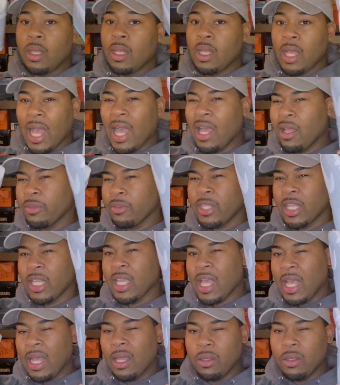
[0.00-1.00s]
I
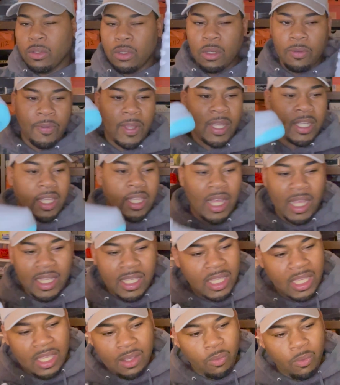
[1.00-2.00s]
don't know if I
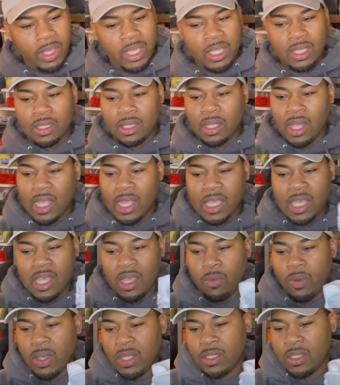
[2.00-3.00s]
can't wait. I
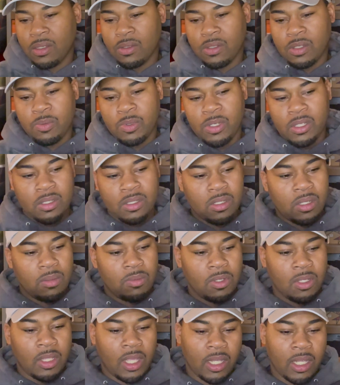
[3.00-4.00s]
can't wait till spring,
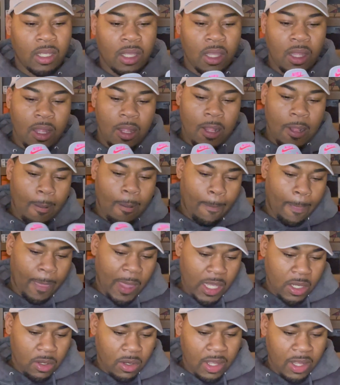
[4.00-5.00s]
summer. Like,
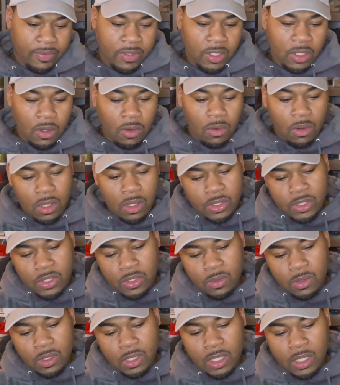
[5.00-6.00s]
they gonna have to go on
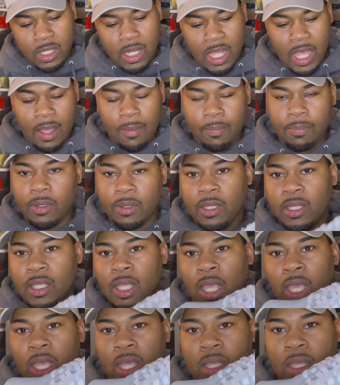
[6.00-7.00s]
sooner than that. But
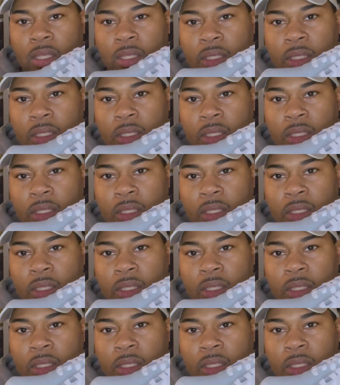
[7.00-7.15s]
yeah,